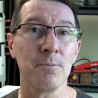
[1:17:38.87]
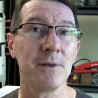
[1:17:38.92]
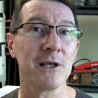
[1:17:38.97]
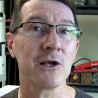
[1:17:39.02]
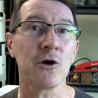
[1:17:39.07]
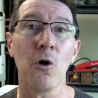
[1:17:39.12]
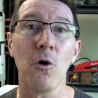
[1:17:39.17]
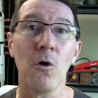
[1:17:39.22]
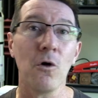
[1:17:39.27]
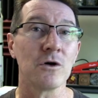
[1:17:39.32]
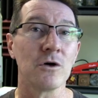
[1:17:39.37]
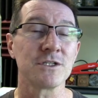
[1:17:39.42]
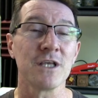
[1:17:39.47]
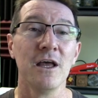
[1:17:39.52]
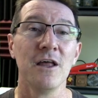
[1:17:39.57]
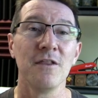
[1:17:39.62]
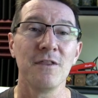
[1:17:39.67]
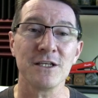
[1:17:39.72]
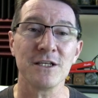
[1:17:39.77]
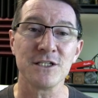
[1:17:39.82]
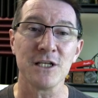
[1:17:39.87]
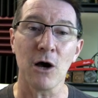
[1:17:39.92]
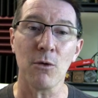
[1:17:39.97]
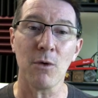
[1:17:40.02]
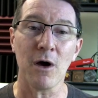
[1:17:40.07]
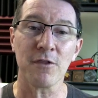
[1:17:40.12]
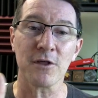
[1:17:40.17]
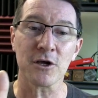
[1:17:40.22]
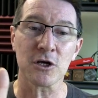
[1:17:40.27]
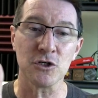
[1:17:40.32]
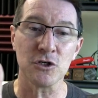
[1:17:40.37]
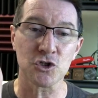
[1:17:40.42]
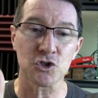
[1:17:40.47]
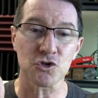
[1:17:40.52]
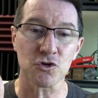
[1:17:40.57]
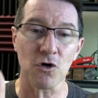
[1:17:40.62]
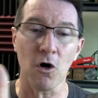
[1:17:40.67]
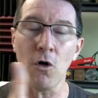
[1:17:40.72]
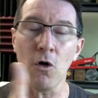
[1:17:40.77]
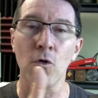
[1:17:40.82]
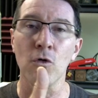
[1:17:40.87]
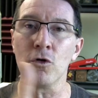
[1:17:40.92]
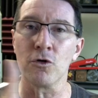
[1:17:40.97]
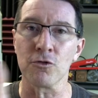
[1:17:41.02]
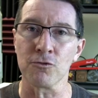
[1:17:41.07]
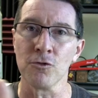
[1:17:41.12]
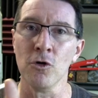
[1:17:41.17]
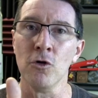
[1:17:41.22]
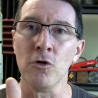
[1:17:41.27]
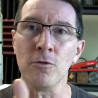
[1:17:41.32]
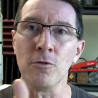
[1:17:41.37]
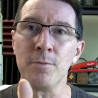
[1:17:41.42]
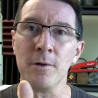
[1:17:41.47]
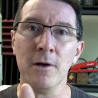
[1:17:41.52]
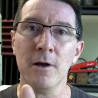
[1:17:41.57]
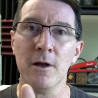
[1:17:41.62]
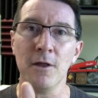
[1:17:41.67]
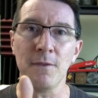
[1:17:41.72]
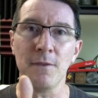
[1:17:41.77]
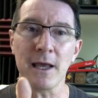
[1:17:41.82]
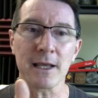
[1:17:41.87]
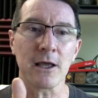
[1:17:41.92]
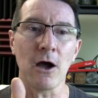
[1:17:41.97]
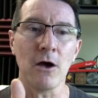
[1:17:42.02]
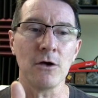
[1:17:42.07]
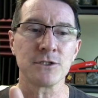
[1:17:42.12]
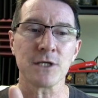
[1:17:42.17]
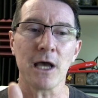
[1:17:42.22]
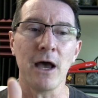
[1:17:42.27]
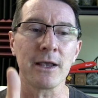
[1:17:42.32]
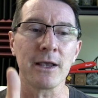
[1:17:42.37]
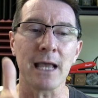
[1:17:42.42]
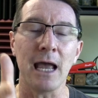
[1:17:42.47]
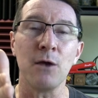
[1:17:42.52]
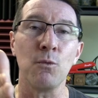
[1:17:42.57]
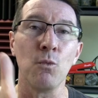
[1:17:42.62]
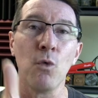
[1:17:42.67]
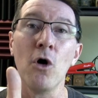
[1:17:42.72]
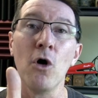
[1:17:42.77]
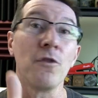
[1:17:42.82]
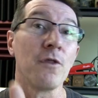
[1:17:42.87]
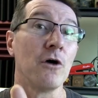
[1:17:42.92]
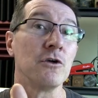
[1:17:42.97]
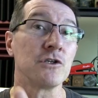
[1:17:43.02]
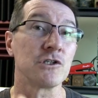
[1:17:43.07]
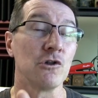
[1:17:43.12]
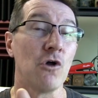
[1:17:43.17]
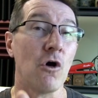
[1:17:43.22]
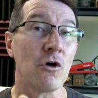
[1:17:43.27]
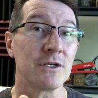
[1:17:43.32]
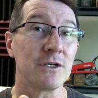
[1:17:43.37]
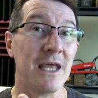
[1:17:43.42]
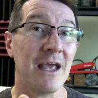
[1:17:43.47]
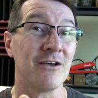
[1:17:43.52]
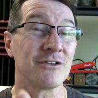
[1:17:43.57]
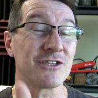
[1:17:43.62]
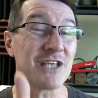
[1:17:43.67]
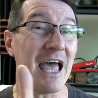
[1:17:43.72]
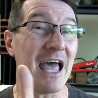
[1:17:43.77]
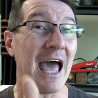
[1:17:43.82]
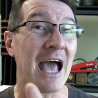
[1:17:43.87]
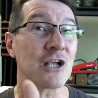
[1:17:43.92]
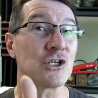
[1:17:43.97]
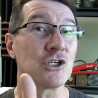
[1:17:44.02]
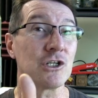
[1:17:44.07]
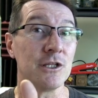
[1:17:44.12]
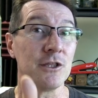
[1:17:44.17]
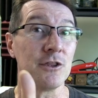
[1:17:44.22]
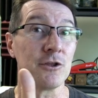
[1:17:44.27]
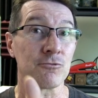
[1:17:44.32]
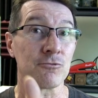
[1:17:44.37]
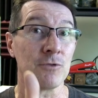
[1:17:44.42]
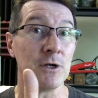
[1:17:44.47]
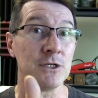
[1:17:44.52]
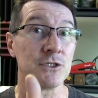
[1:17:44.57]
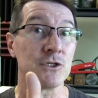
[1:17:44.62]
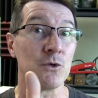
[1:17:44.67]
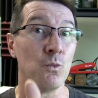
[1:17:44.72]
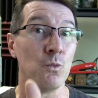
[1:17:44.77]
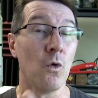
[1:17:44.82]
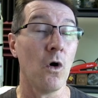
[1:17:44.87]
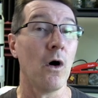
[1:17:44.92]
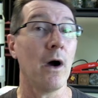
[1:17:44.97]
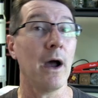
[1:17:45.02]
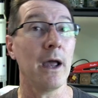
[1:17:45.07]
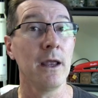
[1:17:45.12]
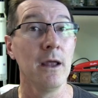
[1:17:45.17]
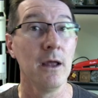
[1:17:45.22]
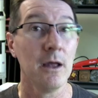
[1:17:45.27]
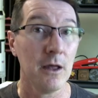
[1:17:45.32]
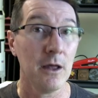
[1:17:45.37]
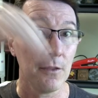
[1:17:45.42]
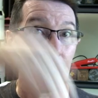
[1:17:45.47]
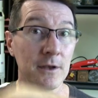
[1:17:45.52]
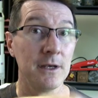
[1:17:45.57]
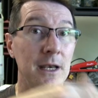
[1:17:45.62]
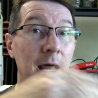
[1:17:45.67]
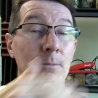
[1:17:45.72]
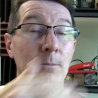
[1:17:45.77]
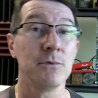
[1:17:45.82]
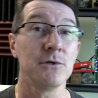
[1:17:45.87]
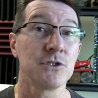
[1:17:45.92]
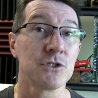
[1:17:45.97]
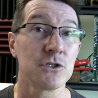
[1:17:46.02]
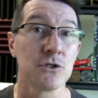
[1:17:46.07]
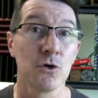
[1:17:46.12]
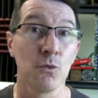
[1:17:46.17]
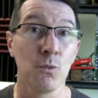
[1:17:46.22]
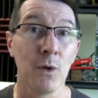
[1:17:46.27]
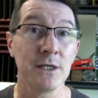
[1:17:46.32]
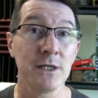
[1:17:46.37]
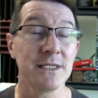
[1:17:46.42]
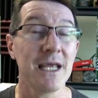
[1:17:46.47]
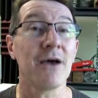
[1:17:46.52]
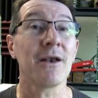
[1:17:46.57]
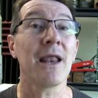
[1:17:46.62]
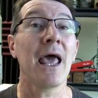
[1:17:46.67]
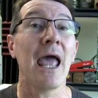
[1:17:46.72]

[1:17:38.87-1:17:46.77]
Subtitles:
Because there's no other control group that goes, okay, were those lockdowns actually the reason why the numbers went down?